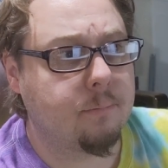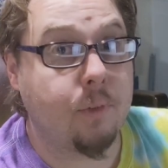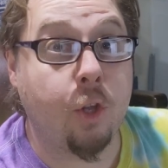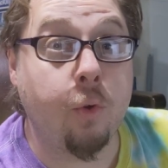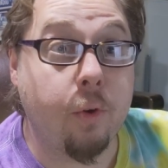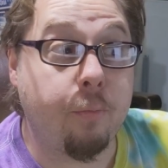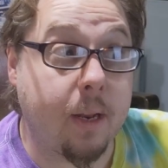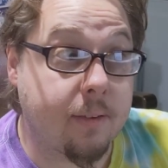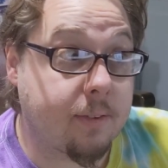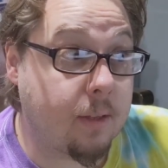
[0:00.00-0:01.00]
You have been
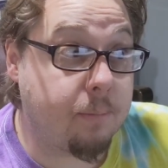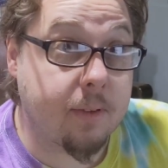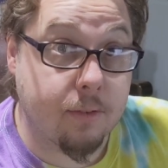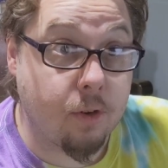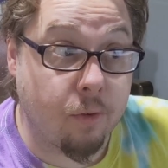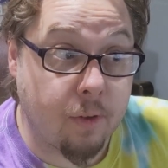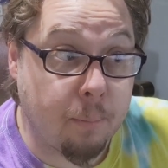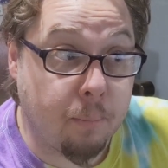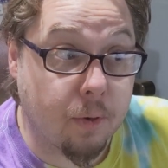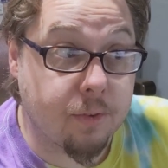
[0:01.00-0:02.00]
asleep since
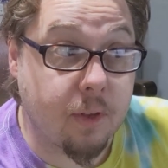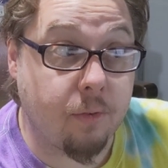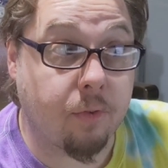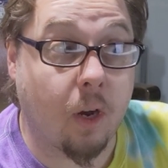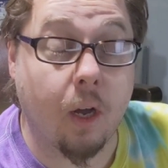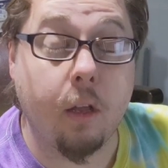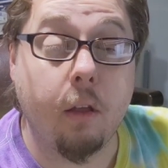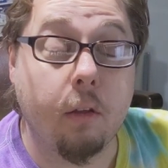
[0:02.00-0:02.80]
November, said Frog.